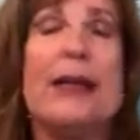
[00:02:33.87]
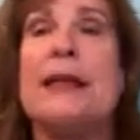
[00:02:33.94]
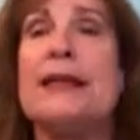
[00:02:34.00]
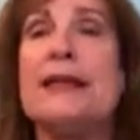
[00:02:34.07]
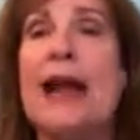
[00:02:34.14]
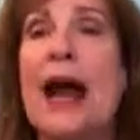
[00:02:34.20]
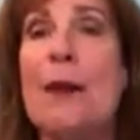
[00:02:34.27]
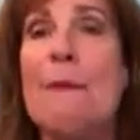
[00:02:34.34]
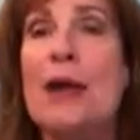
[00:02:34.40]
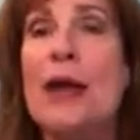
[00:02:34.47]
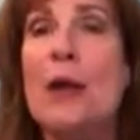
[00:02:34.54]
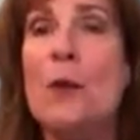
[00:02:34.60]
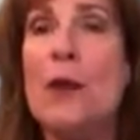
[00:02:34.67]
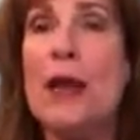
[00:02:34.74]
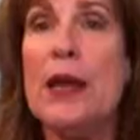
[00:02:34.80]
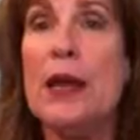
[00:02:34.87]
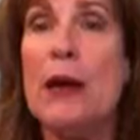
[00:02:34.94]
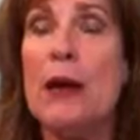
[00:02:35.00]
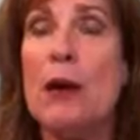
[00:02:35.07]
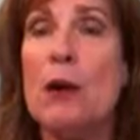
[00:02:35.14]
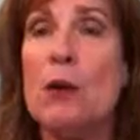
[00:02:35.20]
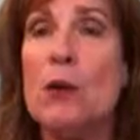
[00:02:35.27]
In tapping, we
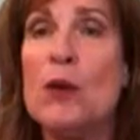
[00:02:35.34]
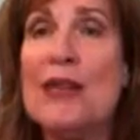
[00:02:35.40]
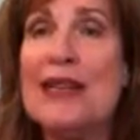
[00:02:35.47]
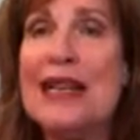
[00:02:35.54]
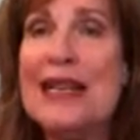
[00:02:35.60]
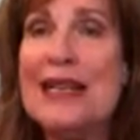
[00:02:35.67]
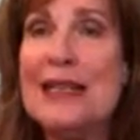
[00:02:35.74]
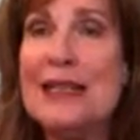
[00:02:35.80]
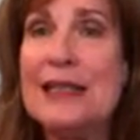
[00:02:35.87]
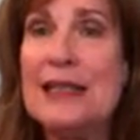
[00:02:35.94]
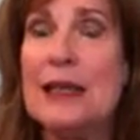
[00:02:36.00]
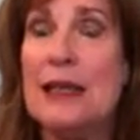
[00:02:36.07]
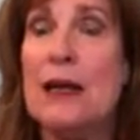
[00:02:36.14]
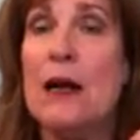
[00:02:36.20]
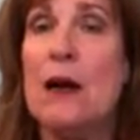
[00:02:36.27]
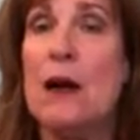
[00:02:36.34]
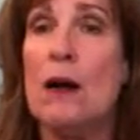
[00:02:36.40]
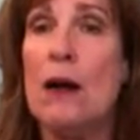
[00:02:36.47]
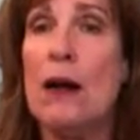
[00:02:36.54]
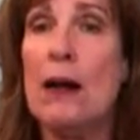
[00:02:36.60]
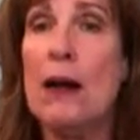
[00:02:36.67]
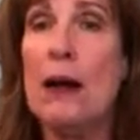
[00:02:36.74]
release
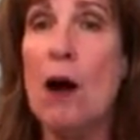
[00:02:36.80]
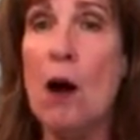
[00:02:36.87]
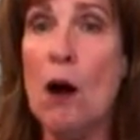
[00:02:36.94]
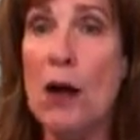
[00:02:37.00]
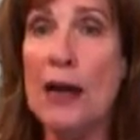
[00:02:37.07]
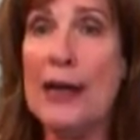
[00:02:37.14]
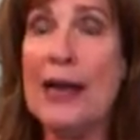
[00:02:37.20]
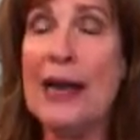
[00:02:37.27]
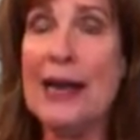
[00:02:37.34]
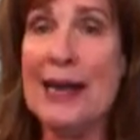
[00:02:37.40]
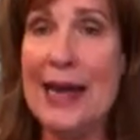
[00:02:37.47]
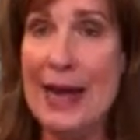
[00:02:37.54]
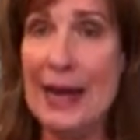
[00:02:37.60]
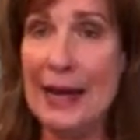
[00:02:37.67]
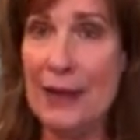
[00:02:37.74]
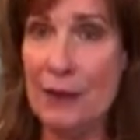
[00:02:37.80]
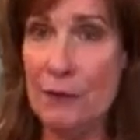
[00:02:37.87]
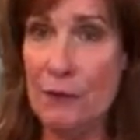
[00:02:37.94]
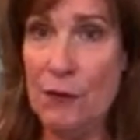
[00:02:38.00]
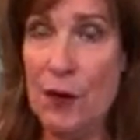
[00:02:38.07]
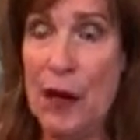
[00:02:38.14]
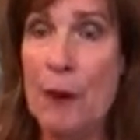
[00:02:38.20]
on a
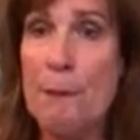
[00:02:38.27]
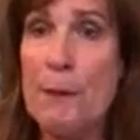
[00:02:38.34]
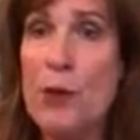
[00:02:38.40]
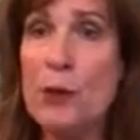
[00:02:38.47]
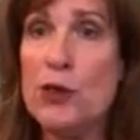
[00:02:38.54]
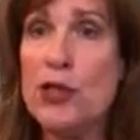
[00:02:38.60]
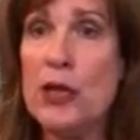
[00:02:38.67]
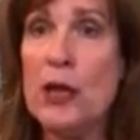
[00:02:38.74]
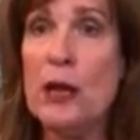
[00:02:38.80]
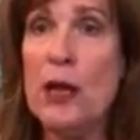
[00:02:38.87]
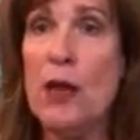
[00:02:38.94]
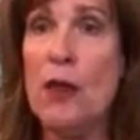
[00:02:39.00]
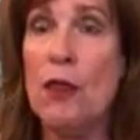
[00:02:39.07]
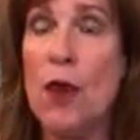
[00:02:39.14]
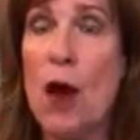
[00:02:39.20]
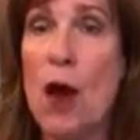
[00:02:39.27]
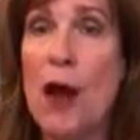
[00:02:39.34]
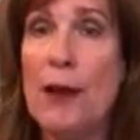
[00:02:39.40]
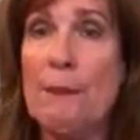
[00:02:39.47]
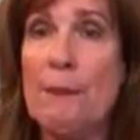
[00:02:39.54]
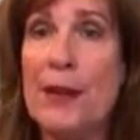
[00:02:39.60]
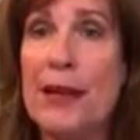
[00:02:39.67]
negative emotion,
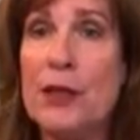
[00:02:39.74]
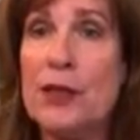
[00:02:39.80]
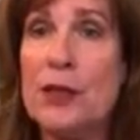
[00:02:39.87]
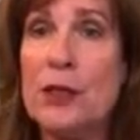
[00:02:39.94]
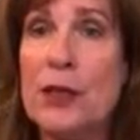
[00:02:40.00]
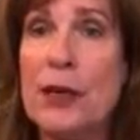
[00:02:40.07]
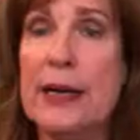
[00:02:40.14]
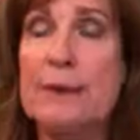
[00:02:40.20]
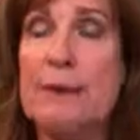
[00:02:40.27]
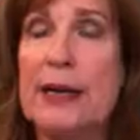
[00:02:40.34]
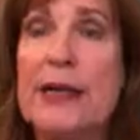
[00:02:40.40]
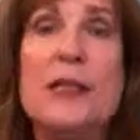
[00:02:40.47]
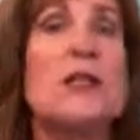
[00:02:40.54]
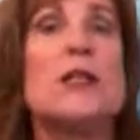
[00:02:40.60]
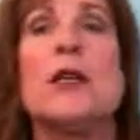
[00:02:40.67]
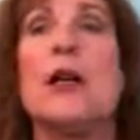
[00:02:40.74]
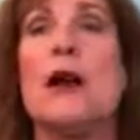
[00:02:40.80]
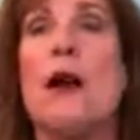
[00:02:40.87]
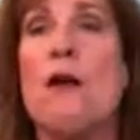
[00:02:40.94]
thought, picture, image